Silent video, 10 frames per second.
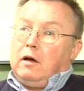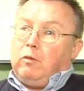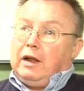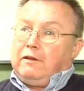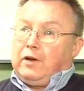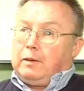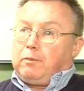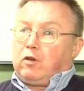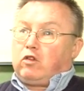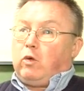We live in a
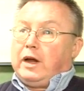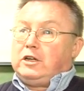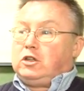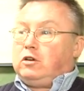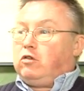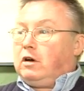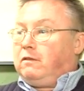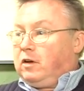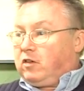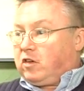
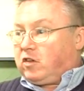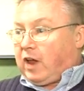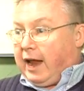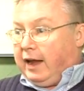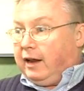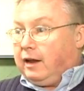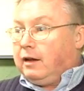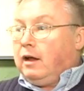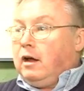persuasion-driven society.